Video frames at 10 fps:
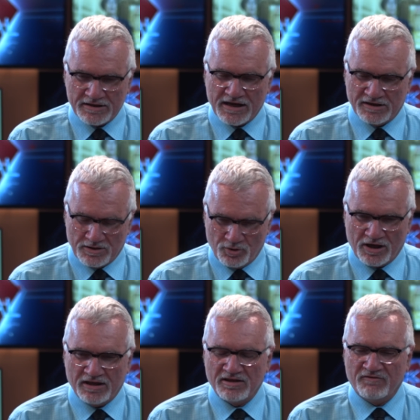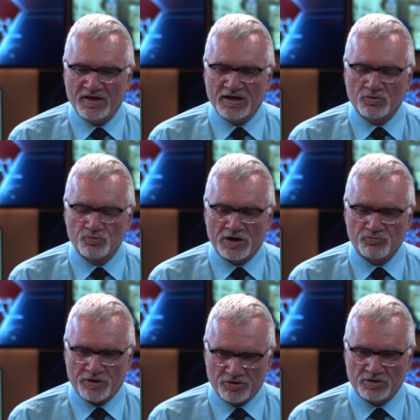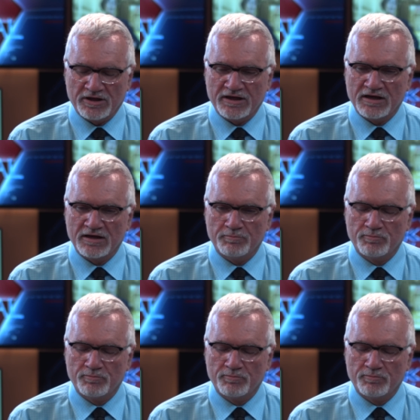uh, WKTV uh, re regularly uh,